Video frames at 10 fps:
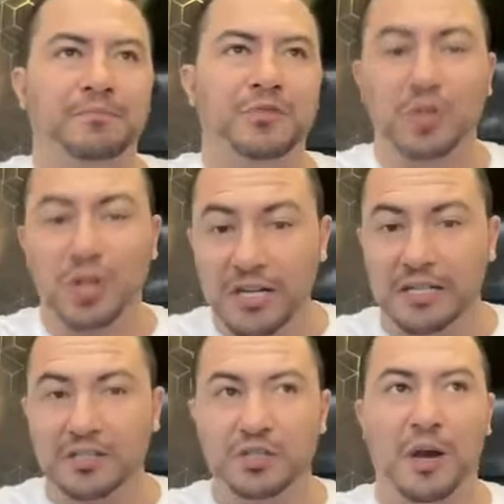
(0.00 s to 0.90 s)
You
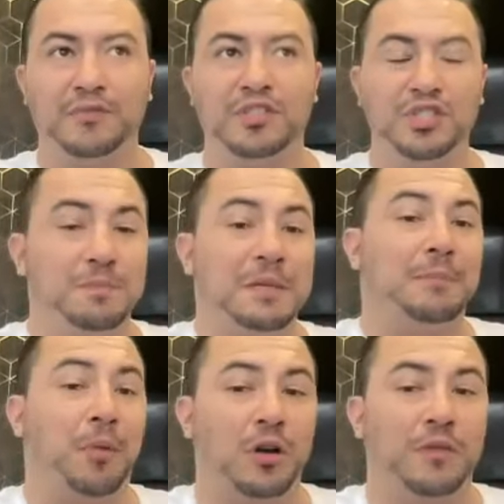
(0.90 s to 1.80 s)
couldn't. You have to just be a
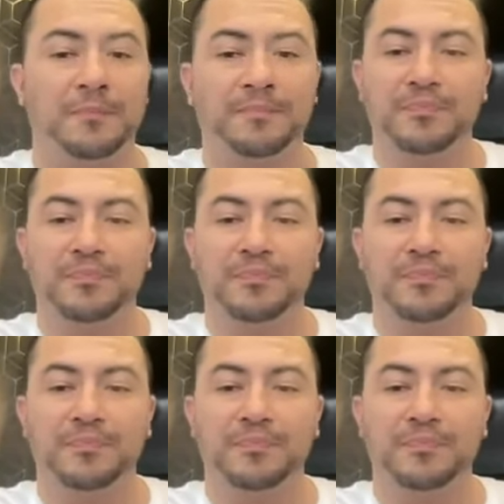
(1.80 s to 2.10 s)
part of it.